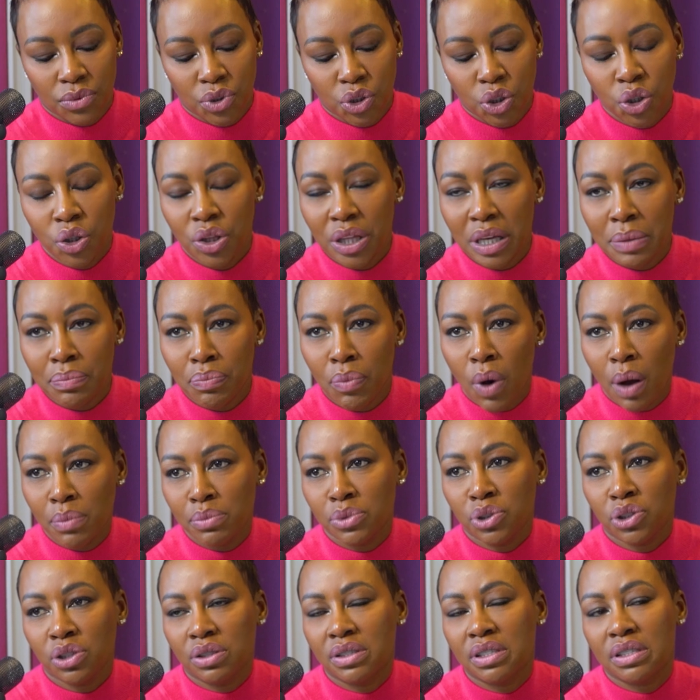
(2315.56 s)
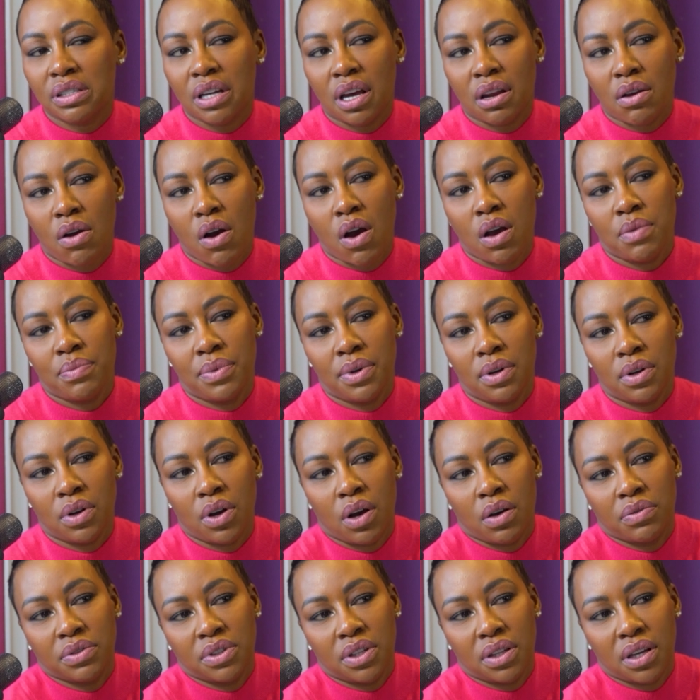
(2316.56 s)
Do you think mom should stay at home and
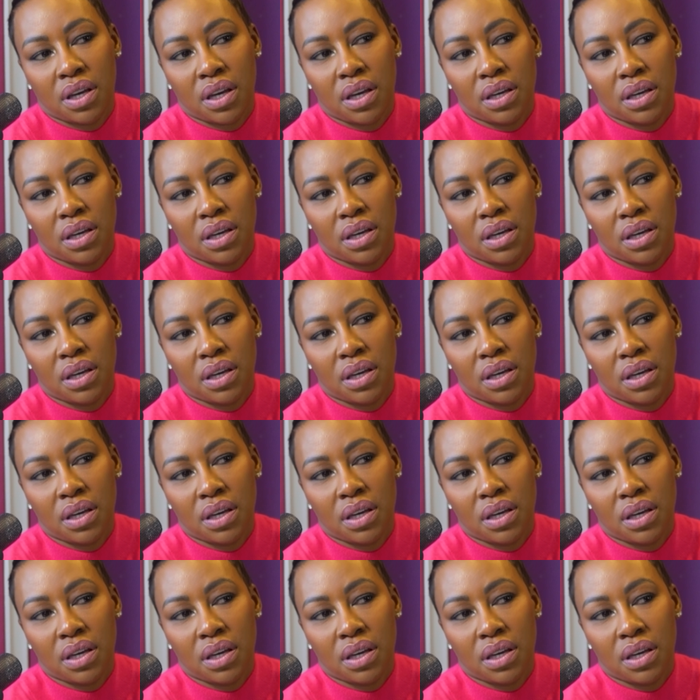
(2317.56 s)
look after the